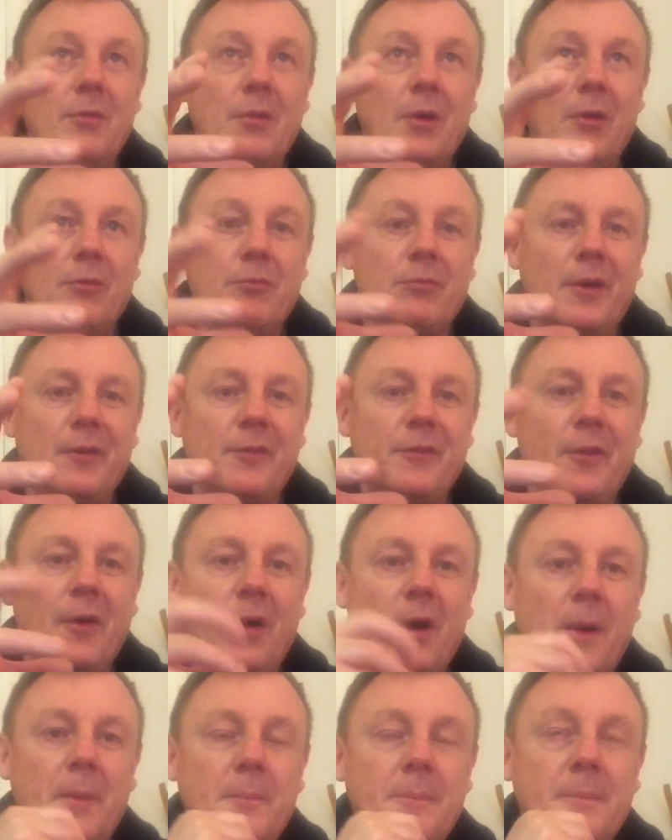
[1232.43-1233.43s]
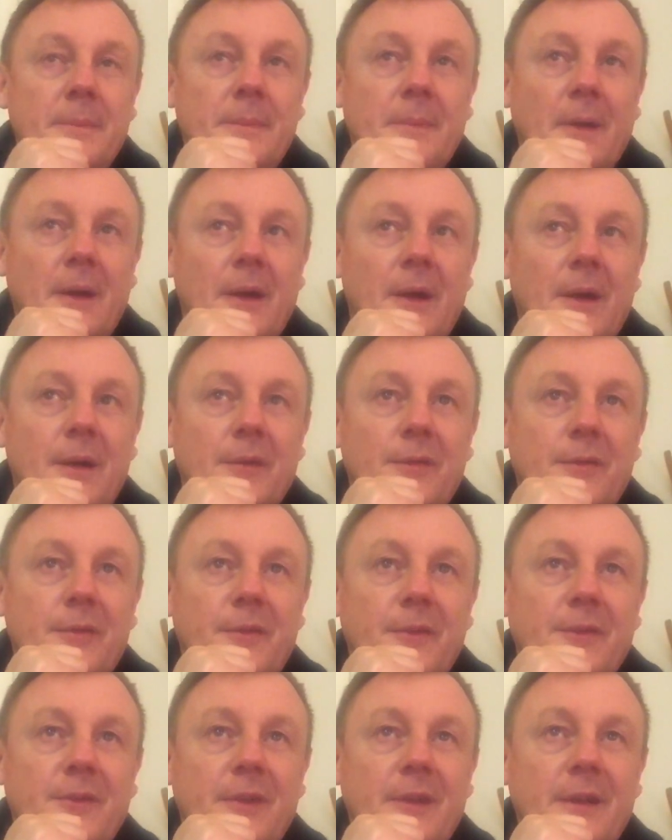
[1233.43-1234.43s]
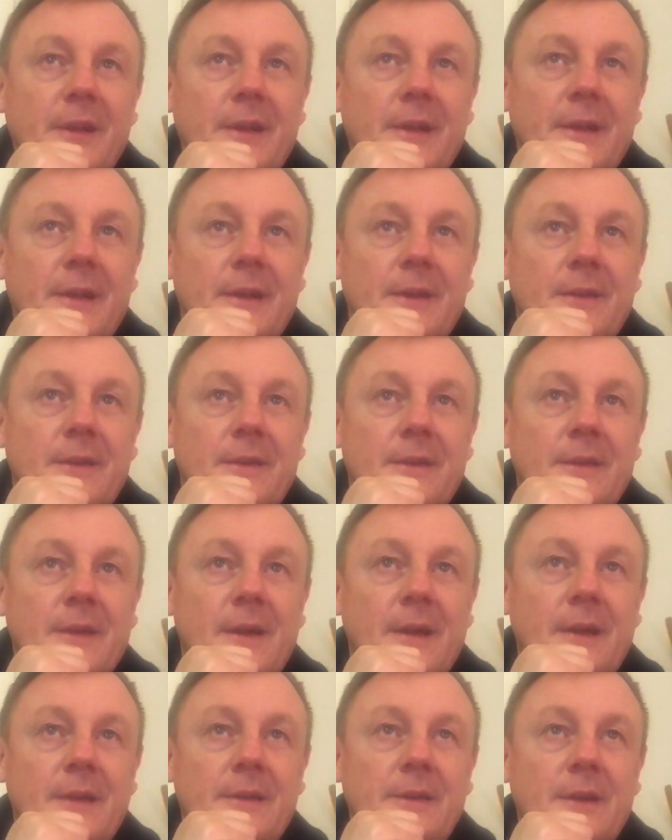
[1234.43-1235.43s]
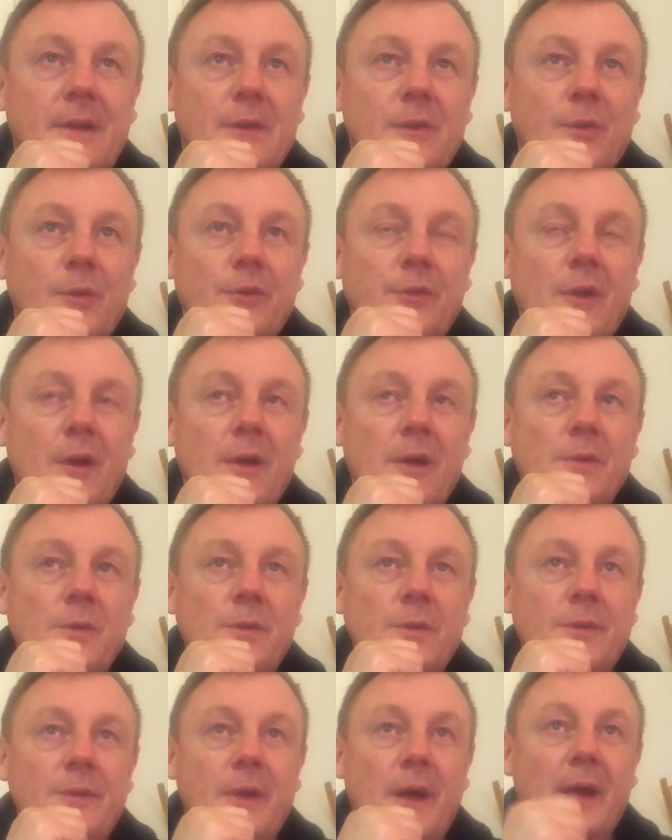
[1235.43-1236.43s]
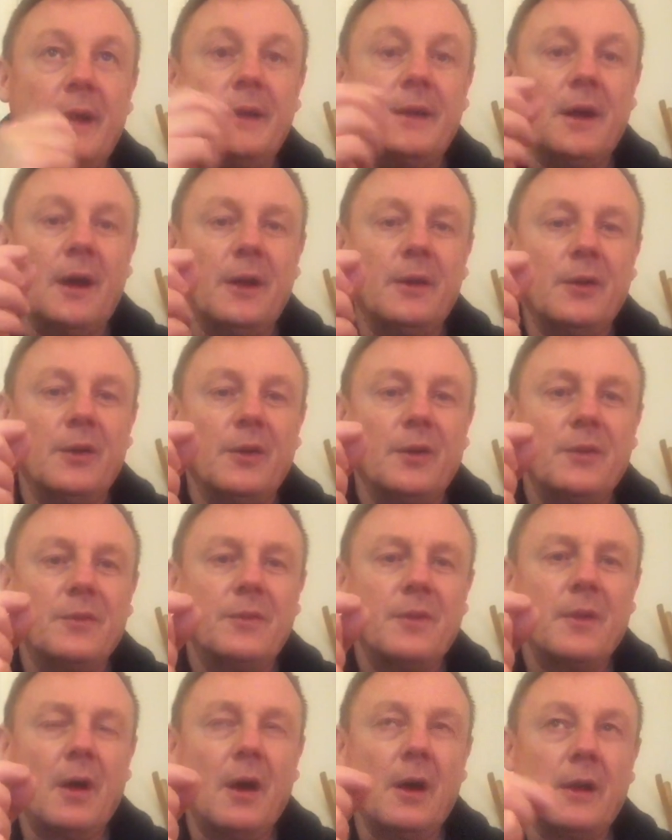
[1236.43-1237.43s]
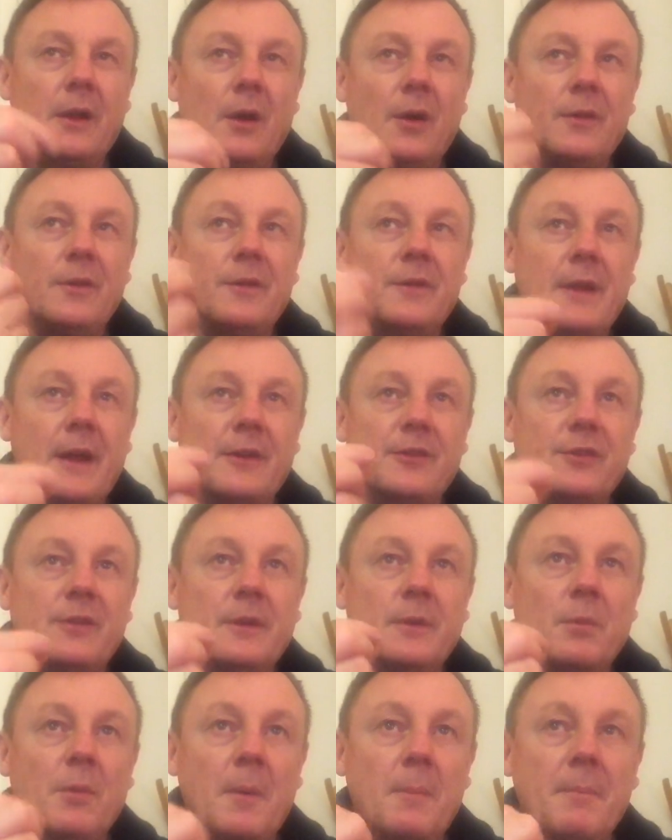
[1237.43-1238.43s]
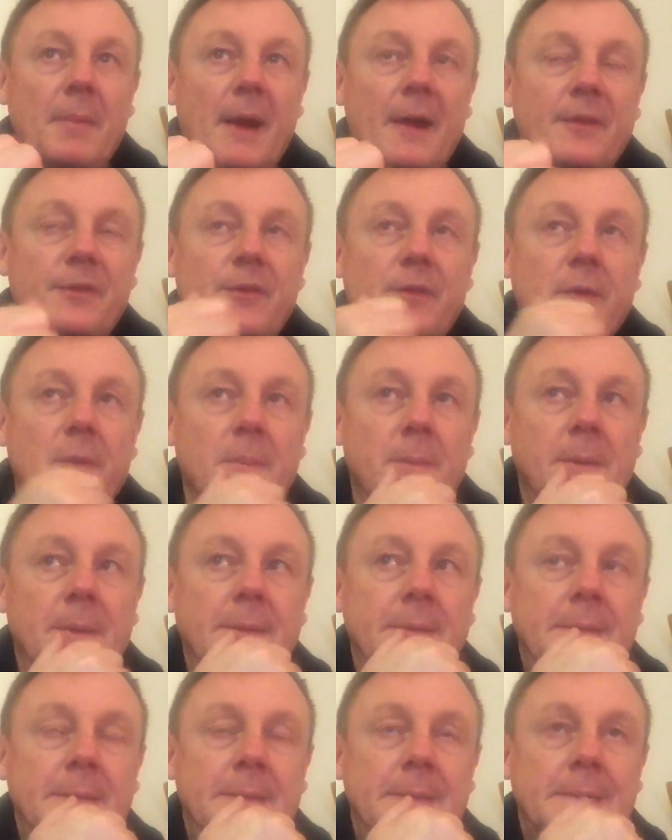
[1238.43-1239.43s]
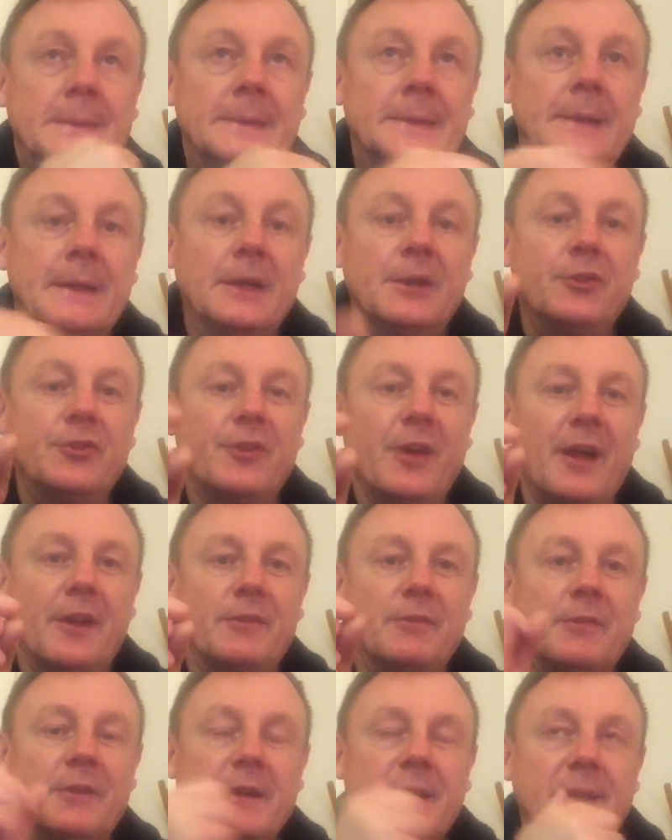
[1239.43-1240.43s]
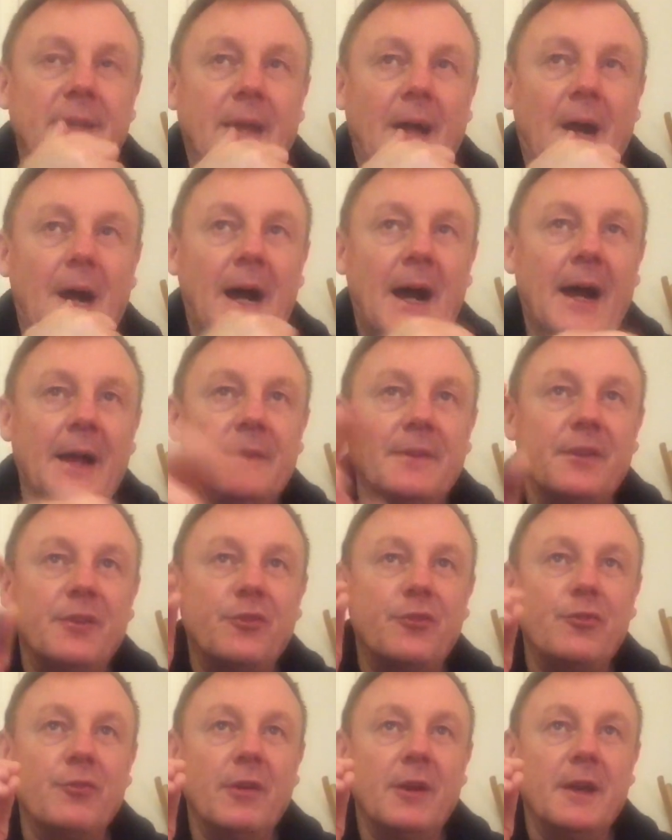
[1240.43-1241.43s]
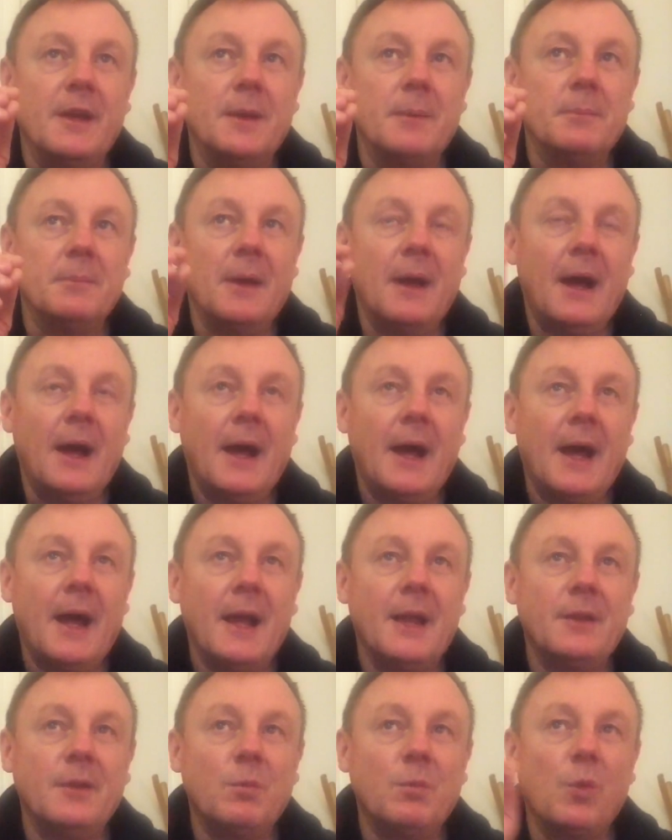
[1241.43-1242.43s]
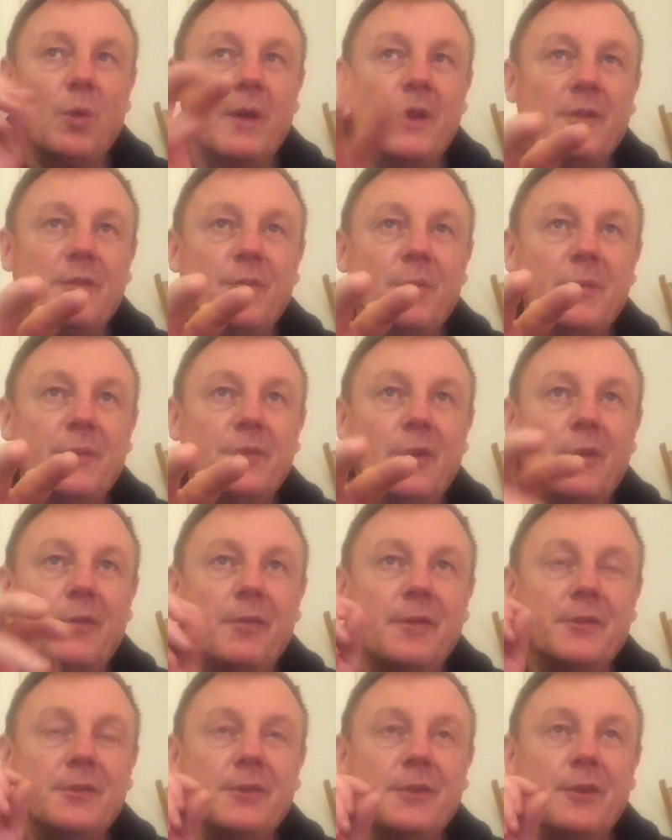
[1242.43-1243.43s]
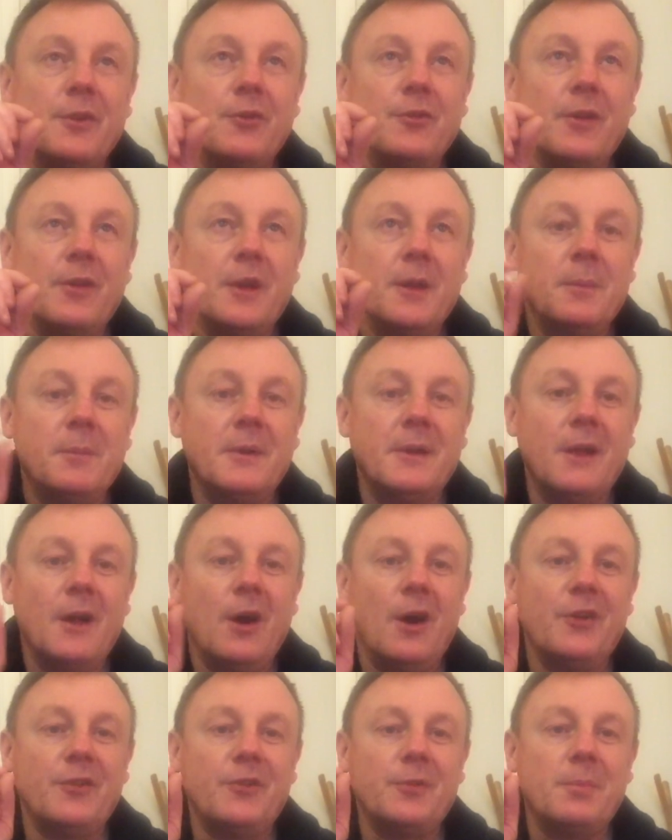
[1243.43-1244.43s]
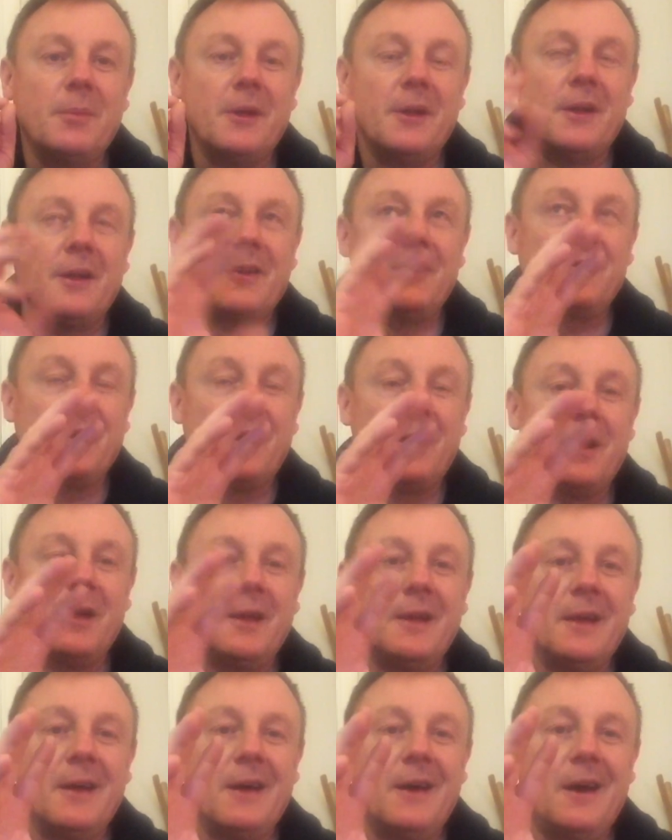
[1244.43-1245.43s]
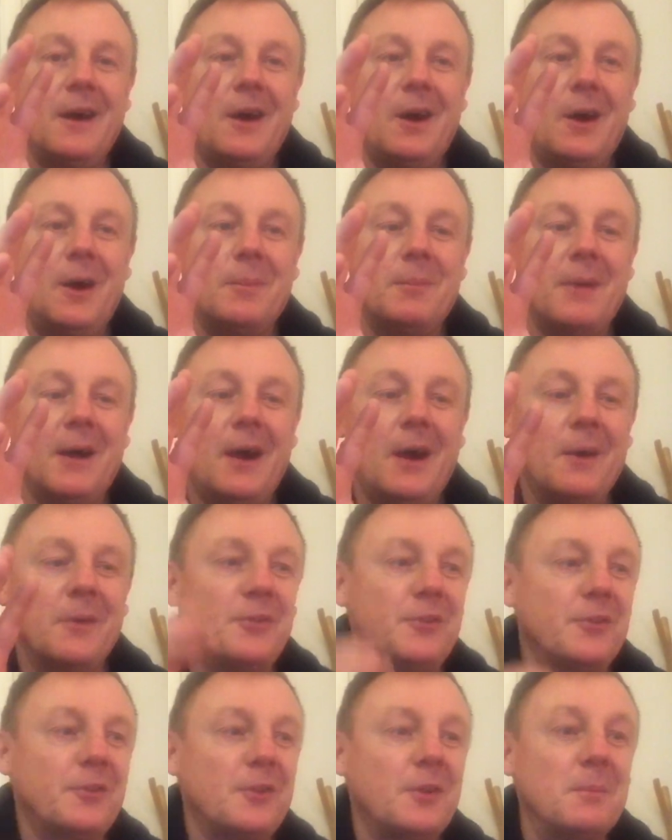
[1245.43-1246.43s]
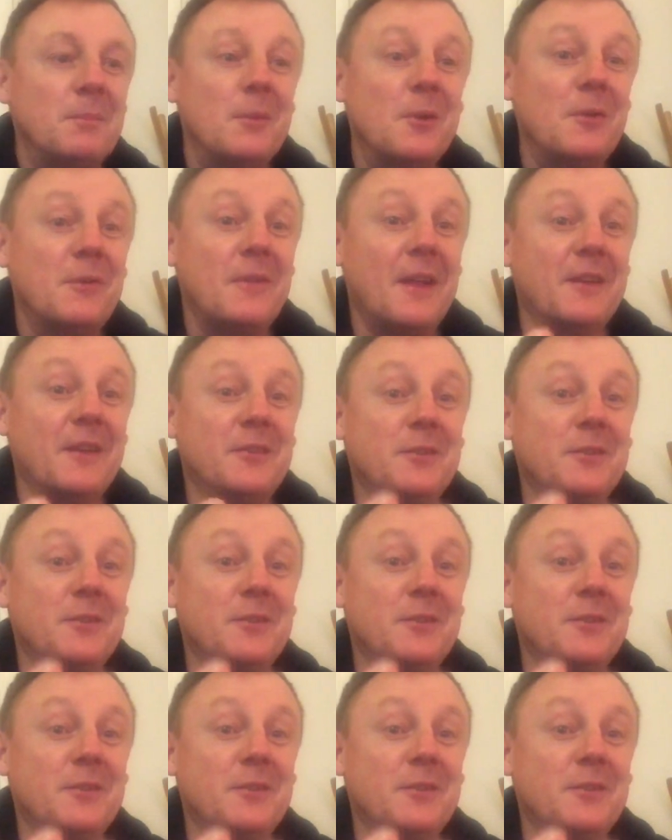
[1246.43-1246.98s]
a rough time physically and lots going on, and I kind of naturally went back to them. In January, I had this dream, and I walk into his office in the dream, and he asked me, and I say, I'm just going to move that